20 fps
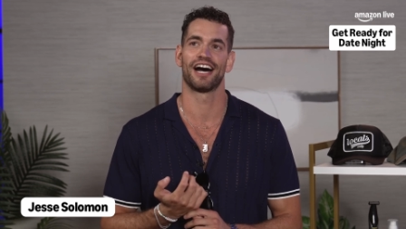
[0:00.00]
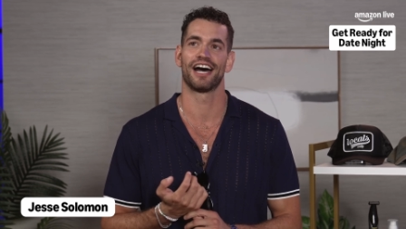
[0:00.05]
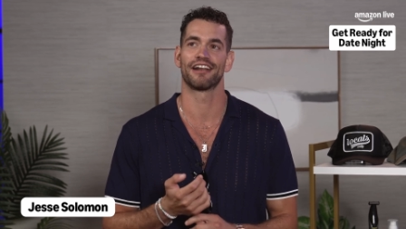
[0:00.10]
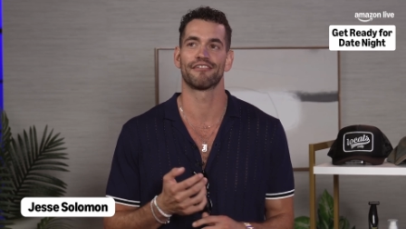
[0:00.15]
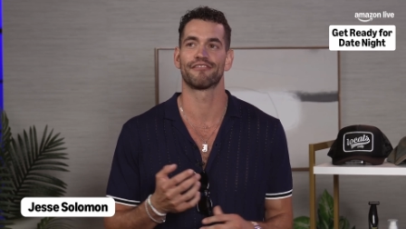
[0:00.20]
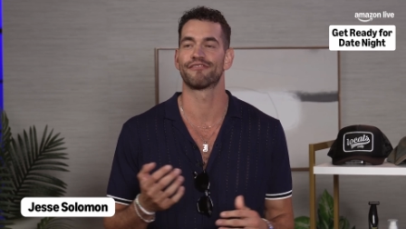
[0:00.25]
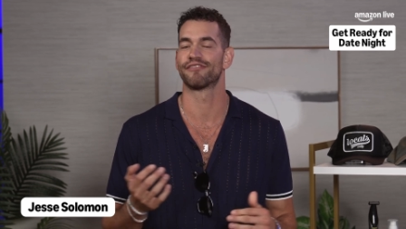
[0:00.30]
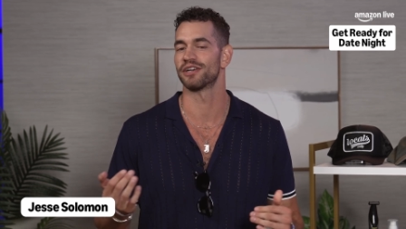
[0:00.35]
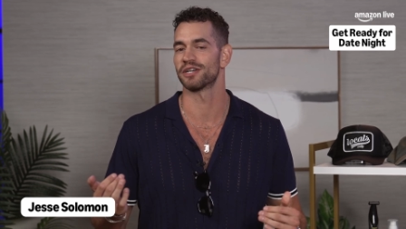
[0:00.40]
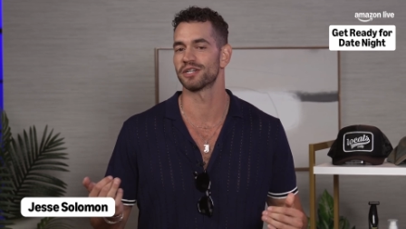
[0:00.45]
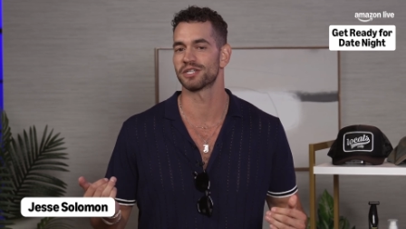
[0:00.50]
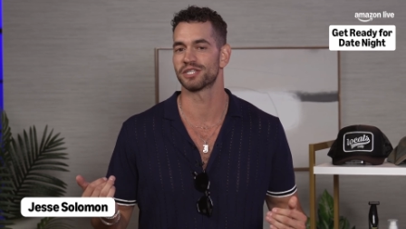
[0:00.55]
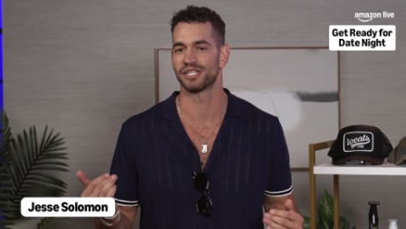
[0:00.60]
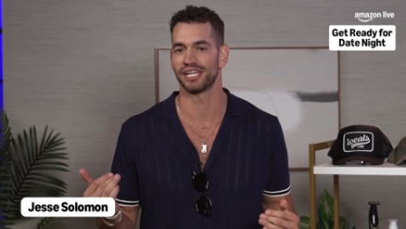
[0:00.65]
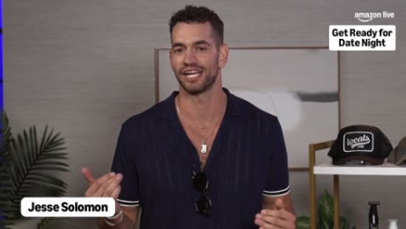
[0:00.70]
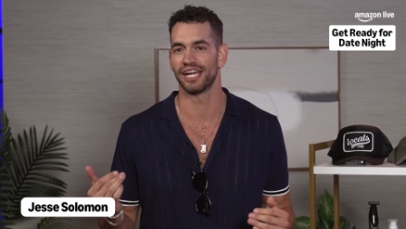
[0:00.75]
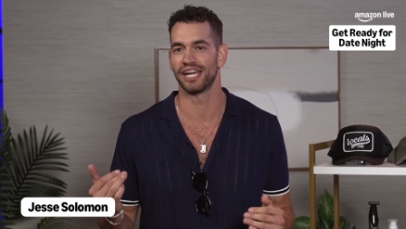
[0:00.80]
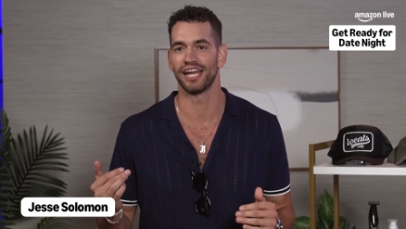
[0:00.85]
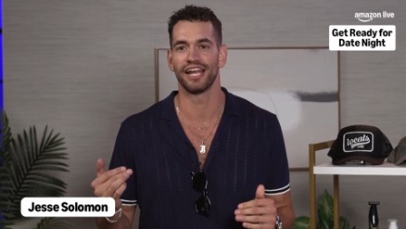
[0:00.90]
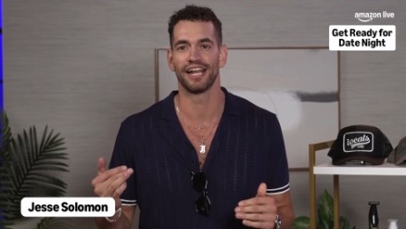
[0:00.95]
on a
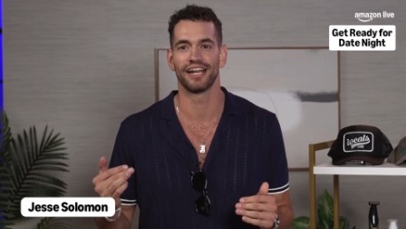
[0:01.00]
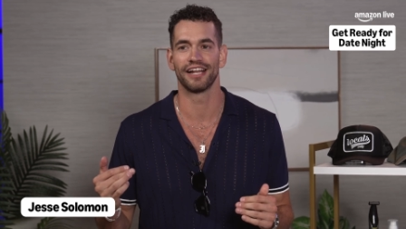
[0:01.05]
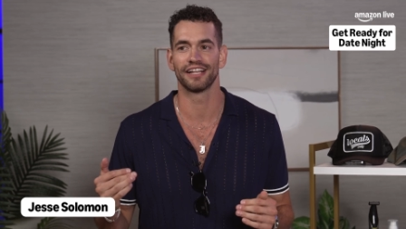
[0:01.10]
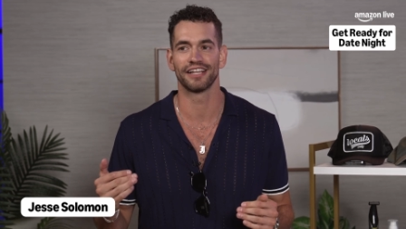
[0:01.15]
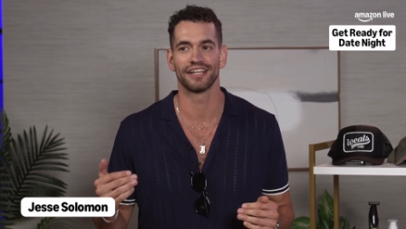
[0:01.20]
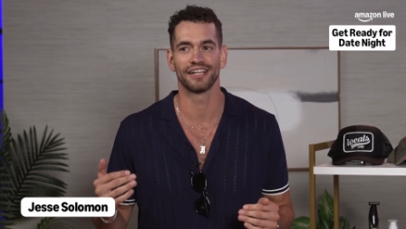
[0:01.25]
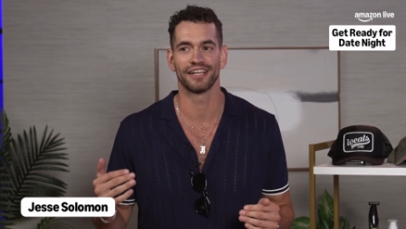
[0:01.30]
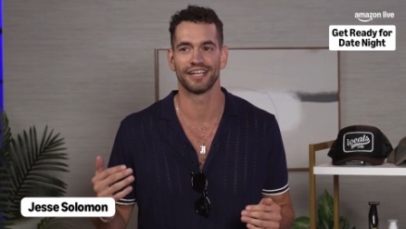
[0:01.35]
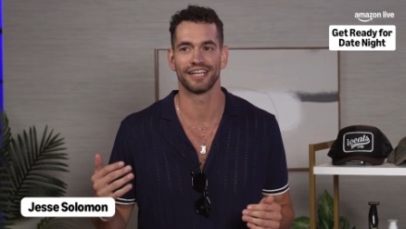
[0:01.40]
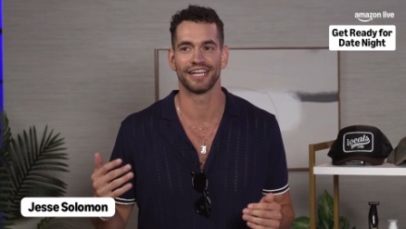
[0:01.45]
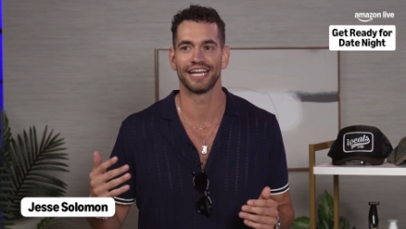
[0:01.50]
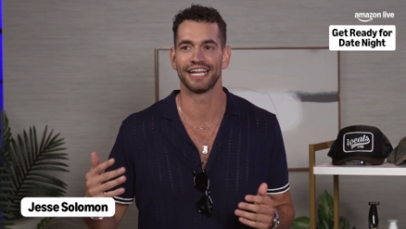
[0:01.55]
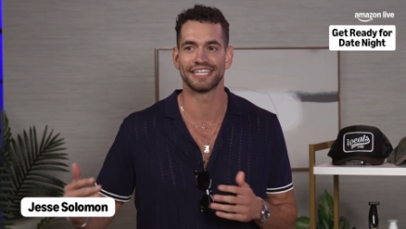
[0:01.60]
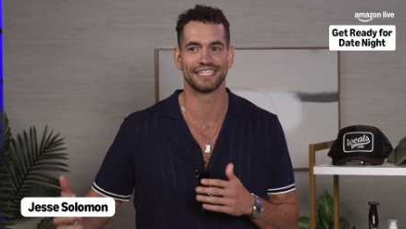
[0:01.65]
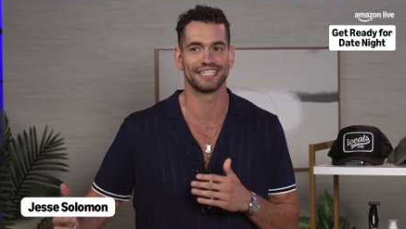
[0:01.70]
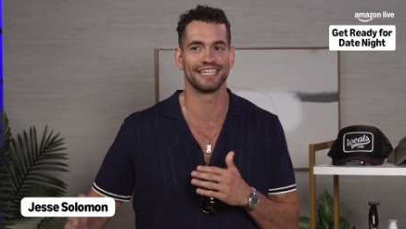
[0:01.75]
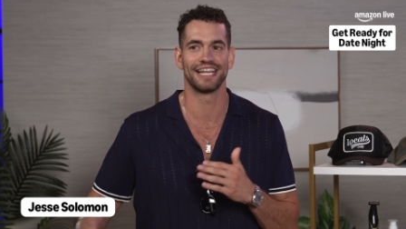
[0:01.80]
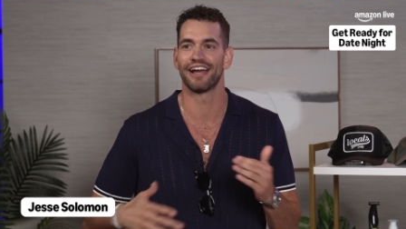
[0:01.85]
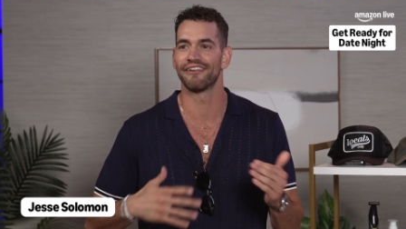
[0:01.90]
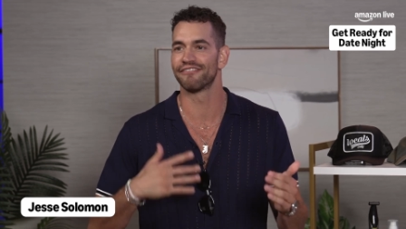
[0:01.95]
first date,
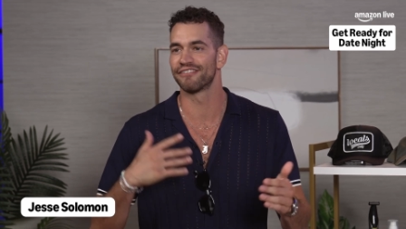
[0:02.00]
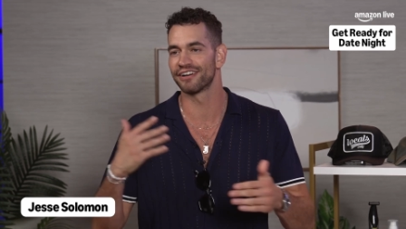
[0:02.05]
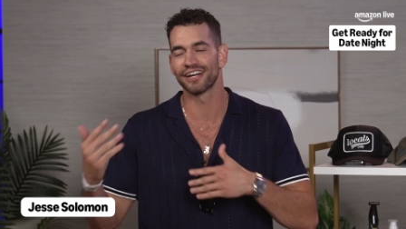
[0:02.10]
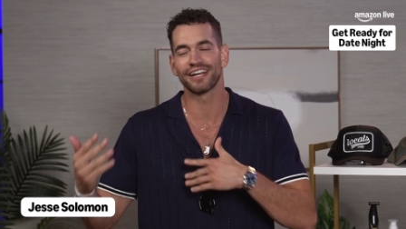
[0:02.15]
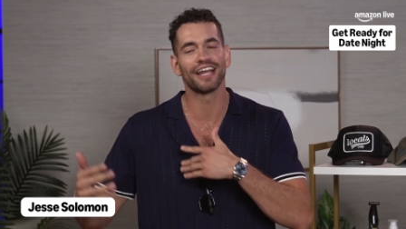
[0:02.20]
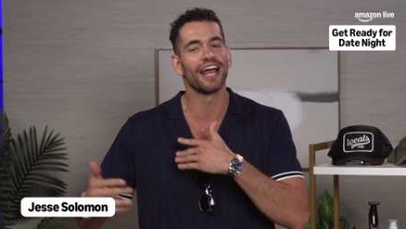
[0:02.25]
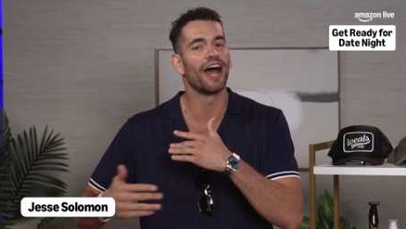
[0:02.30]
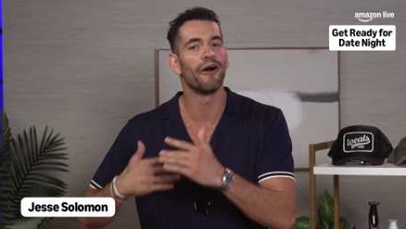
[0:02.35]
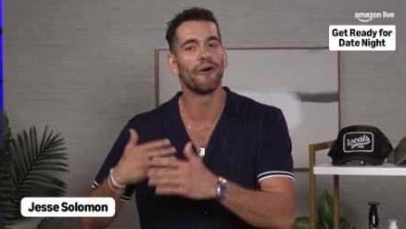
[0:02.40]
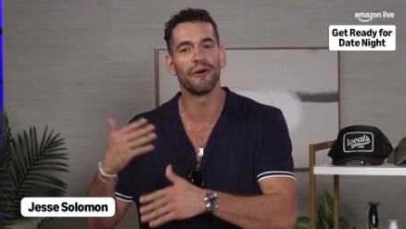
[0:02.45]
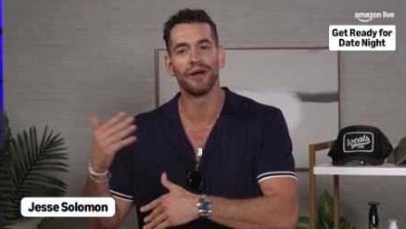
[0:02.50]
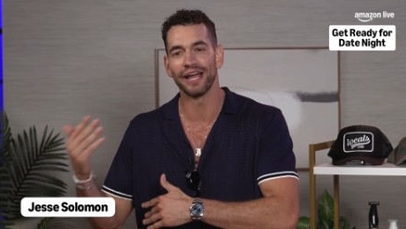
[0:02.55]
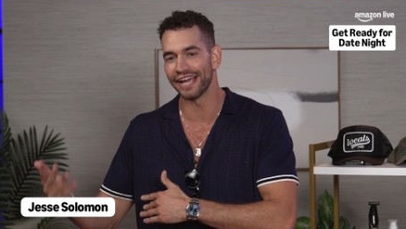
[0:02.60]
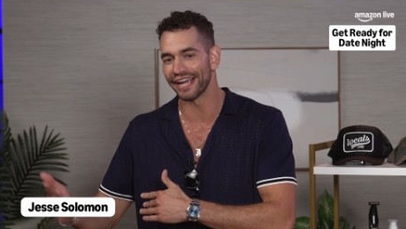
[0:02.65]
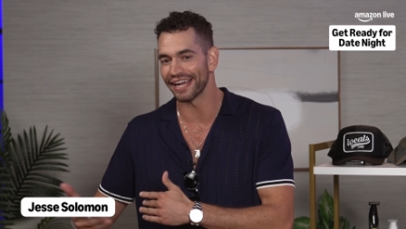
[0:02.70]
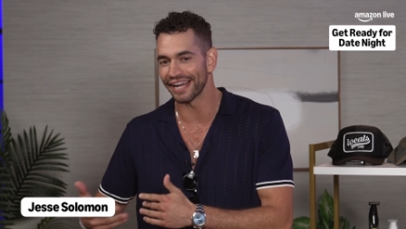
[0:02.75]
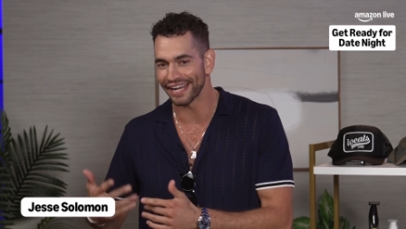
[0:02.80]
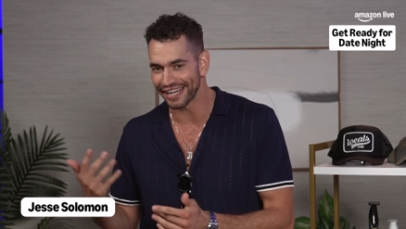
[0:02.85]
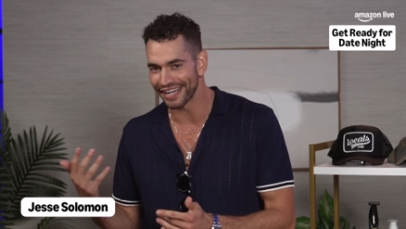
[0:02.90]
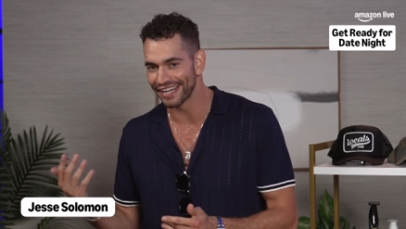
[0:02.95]
it's never
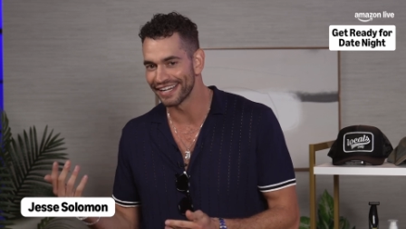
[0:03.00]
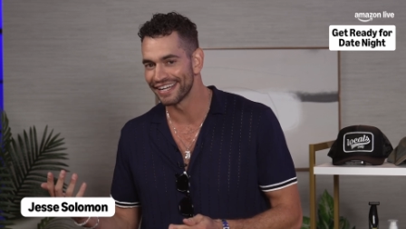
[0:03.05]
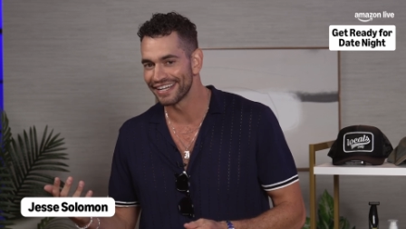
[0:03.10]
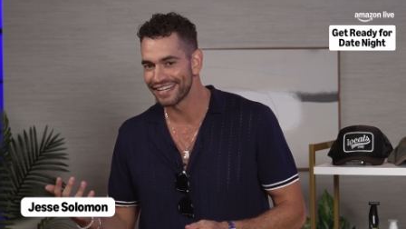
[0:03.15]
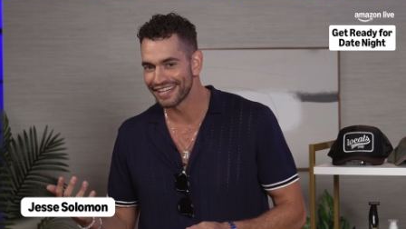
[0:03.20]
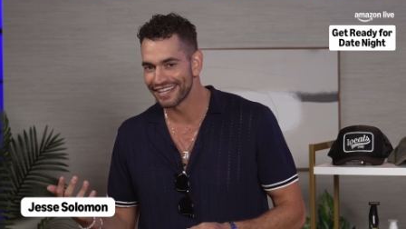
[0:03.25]
going,